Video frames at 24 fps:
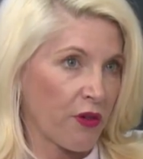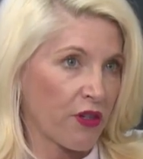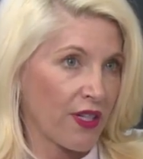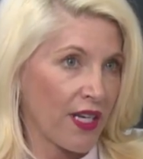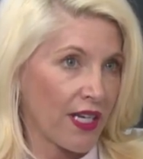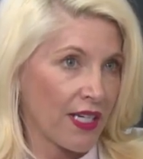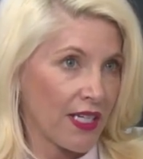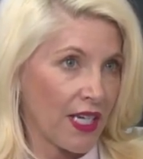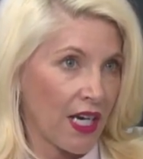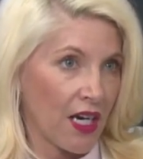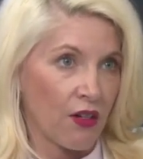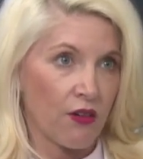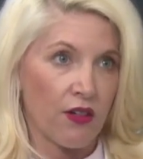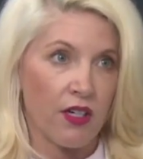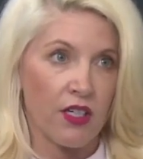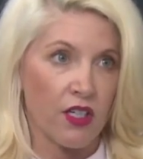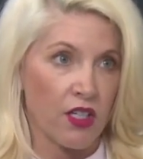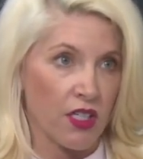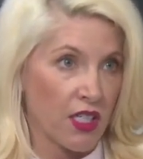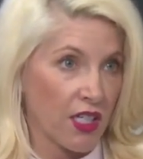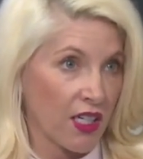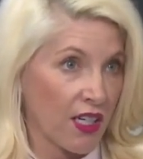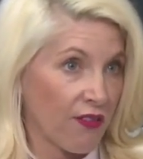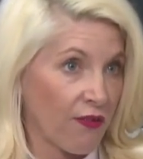percent down on
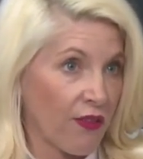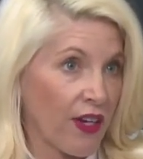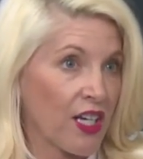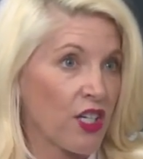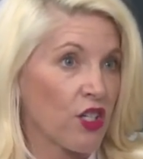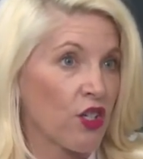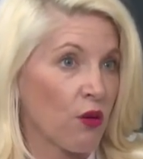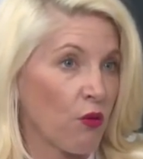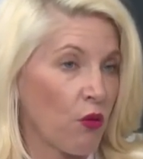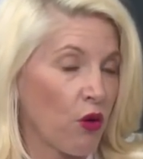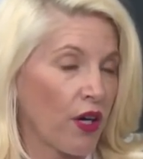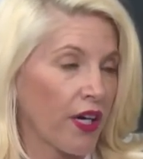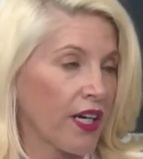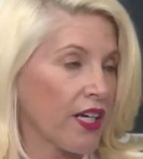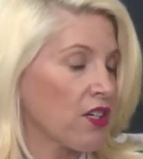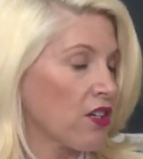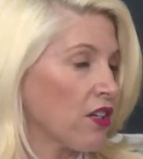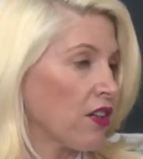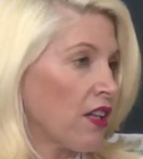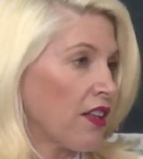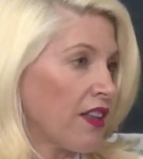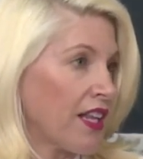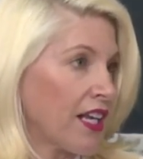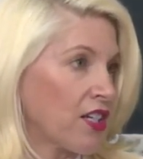just a conventional mortgage,
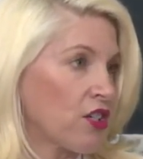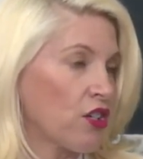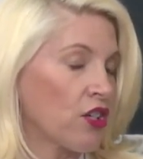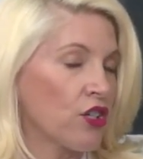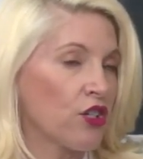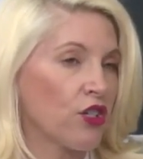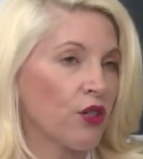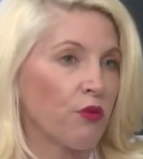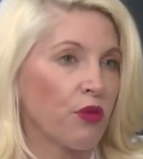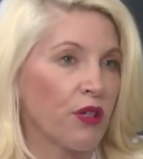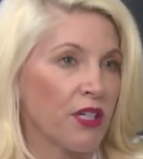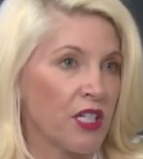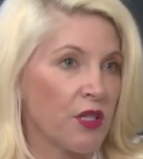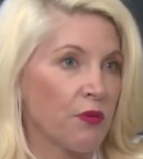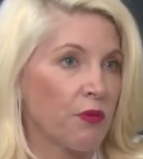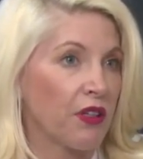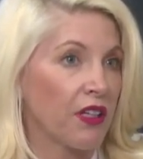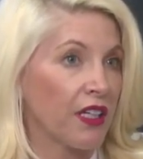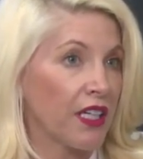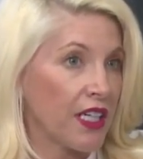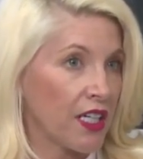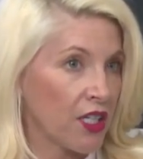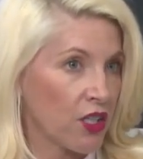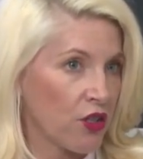and then that's just your
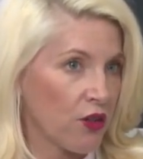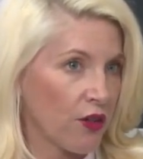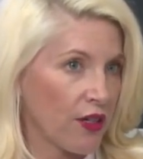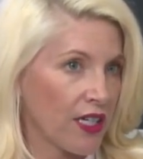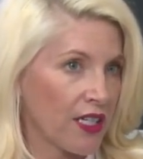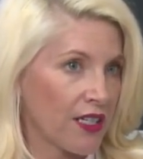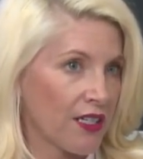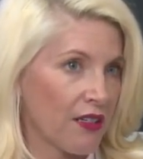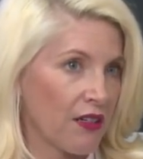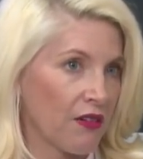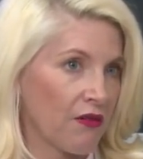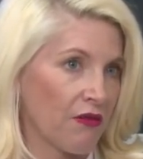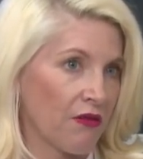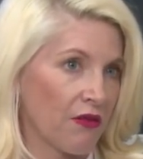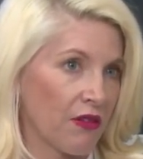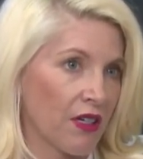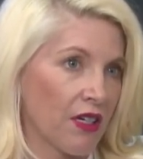principal and interest.